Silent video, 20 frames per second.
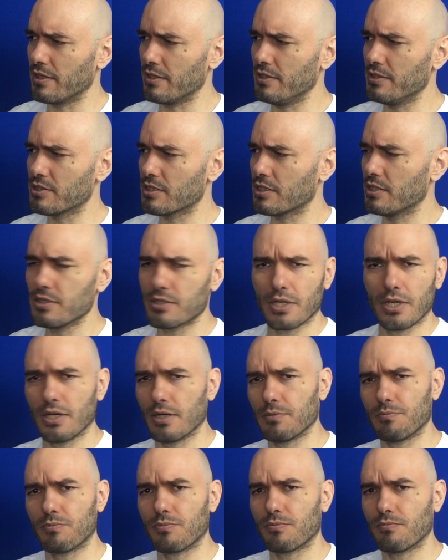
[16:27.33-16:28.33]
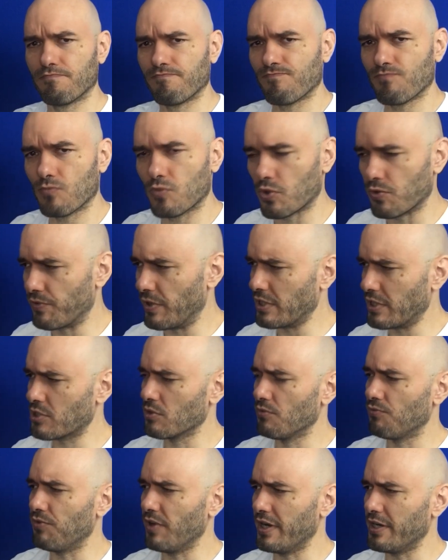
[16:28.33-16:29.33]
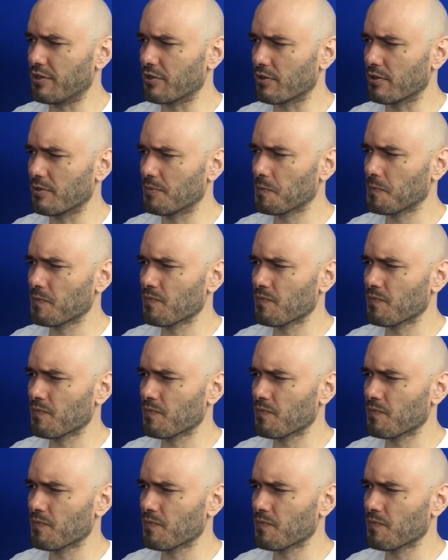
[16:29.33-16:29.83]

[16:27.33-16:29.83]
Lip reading: he's a professional fighter.